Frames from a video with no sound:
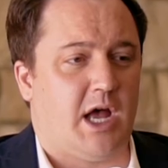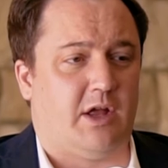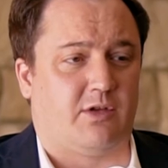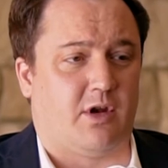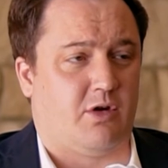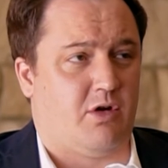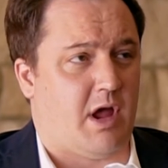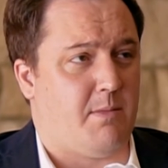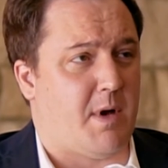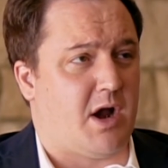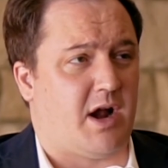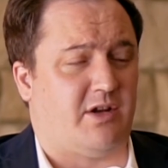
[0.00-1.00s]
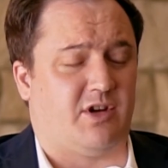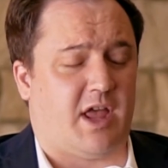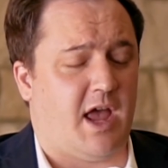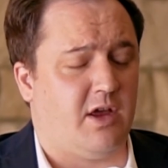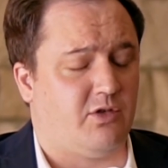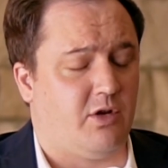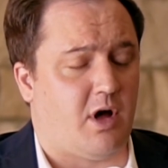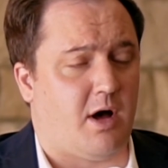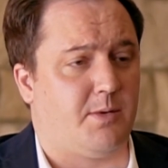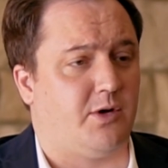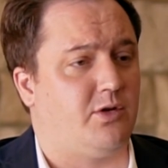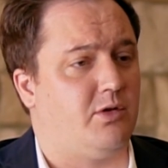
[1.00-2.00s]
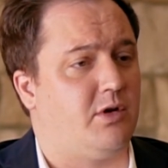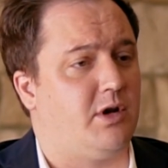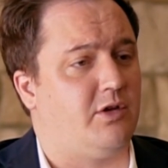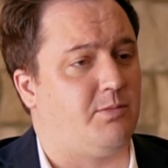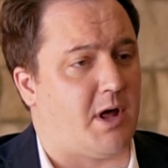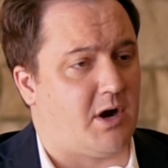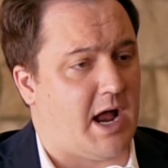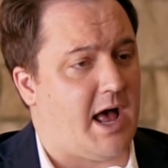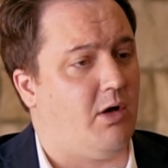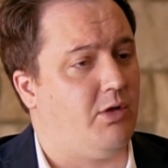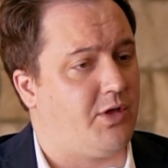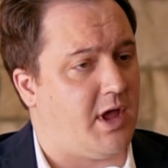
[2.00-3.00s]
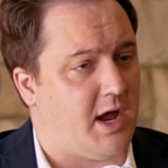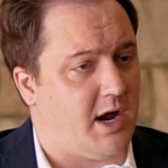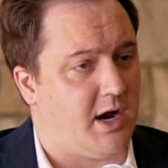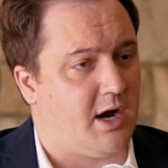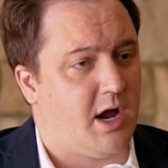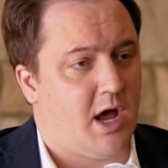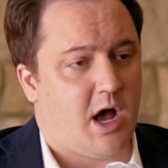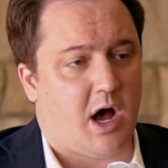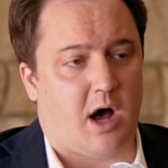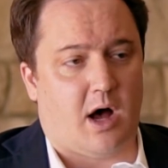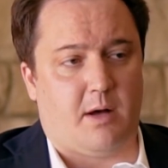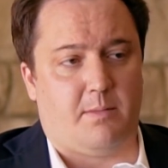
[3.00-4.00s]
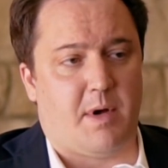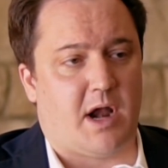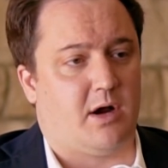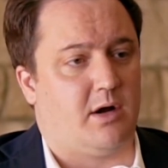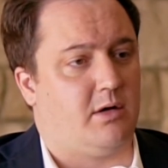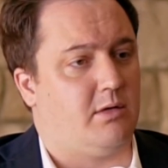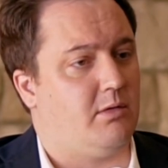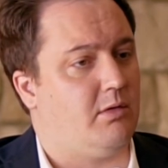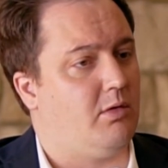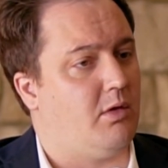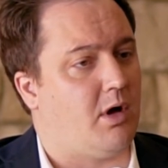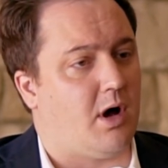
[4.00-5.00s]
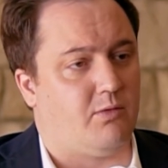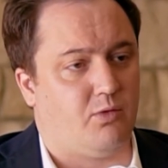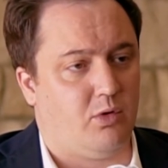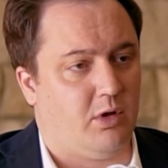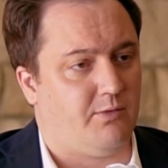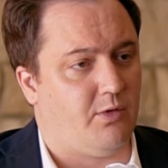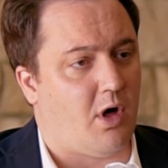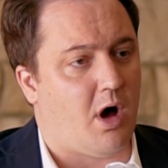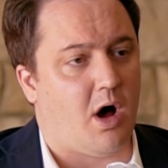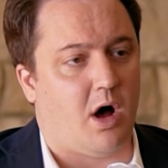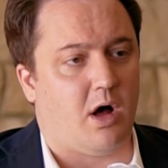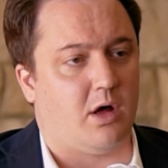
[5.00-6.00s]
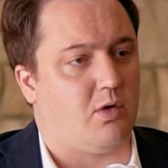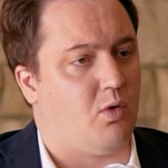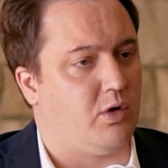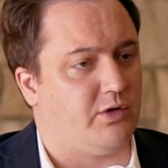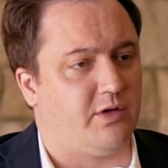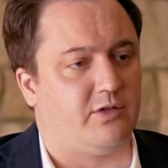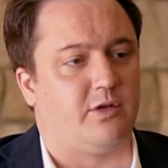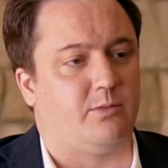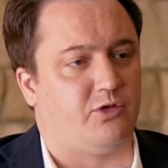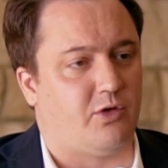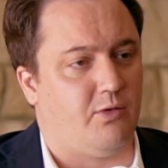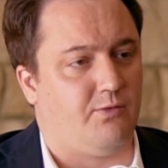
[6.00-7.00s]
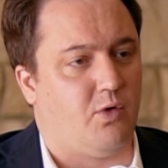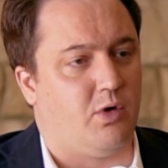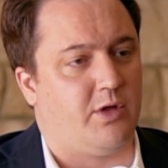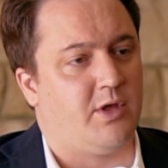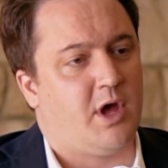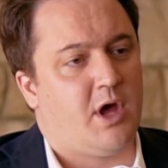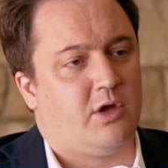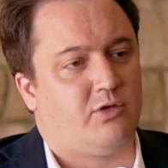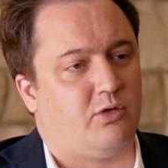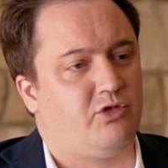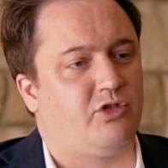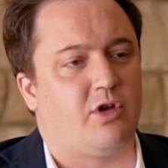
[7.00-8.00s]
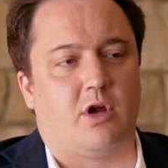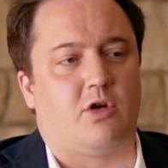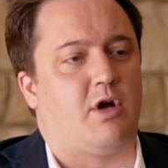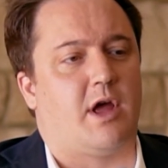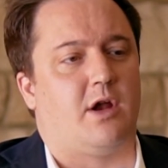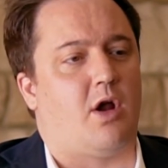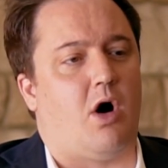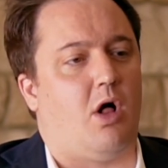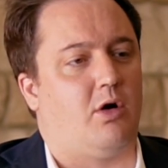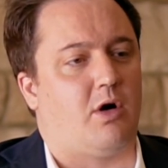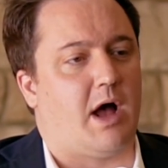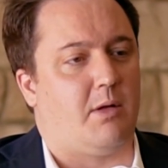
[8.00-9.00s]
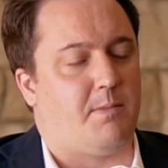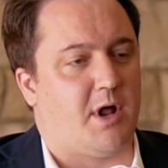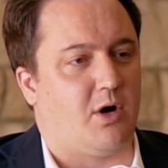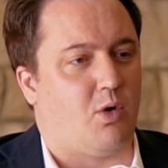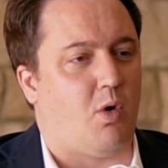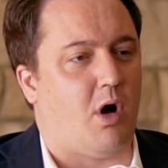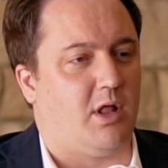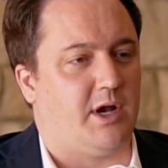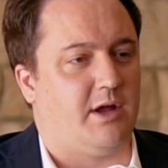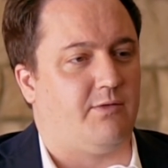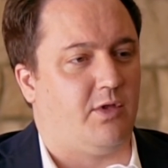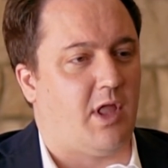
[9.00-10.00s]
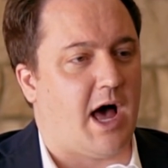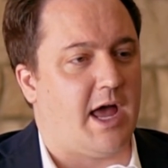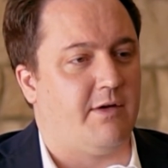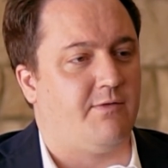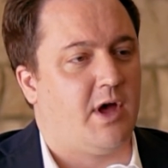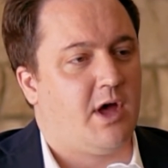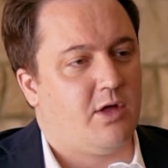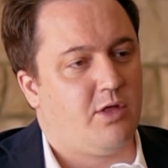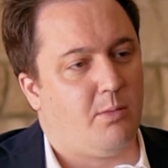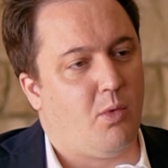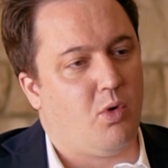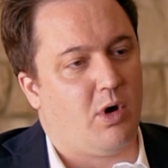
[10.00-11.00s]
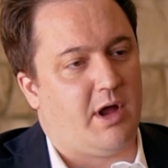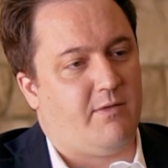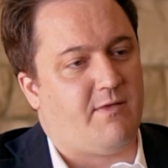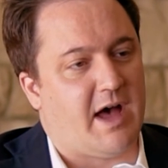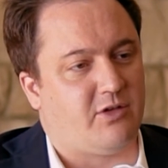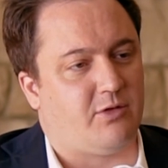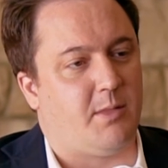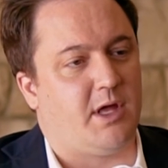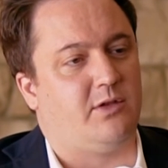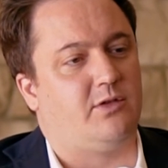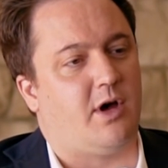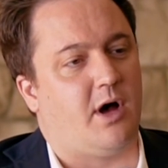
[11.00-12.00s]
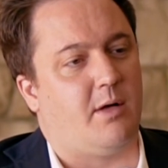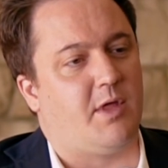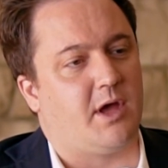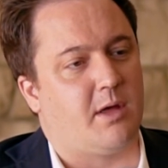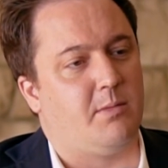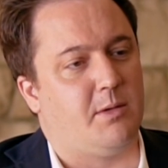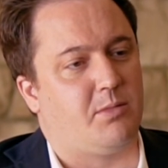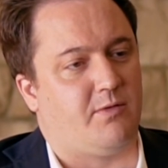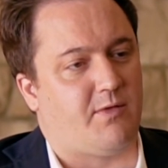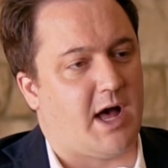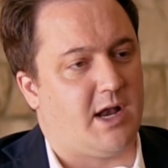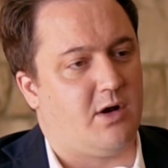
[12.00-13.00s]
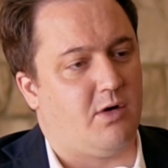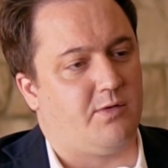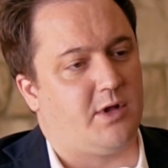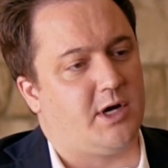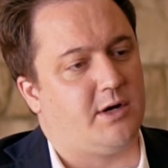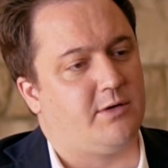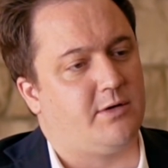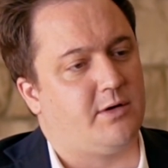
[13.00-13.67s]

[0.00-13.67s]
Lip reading: It's going to create better educational opportunities, better health care, better rule of law, court systems, so forth. So it's just going to create an all-around better quality of life, the more investment that can be provided over there.